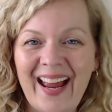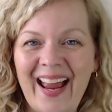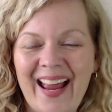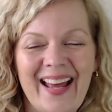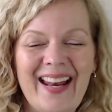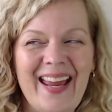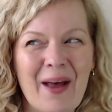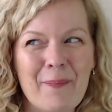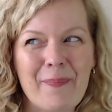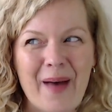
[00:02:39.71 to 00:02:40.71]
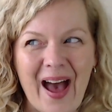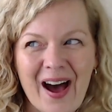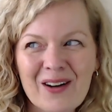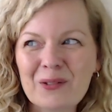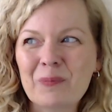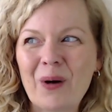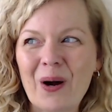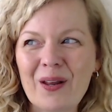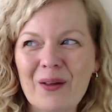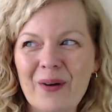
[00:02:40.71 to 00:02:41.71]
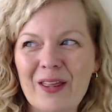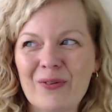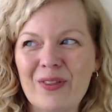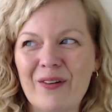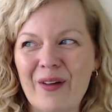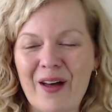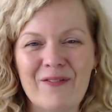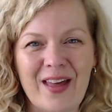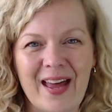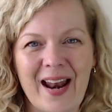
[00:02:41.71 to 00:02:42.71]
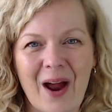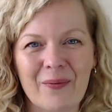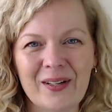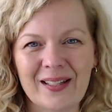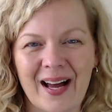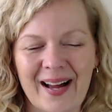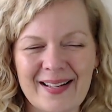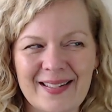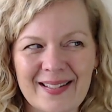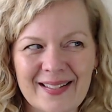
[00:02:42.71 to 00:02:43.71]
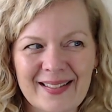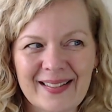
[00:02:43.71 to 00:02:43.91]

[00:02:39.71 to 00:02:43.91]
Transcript: And about part of the way through the event, I realized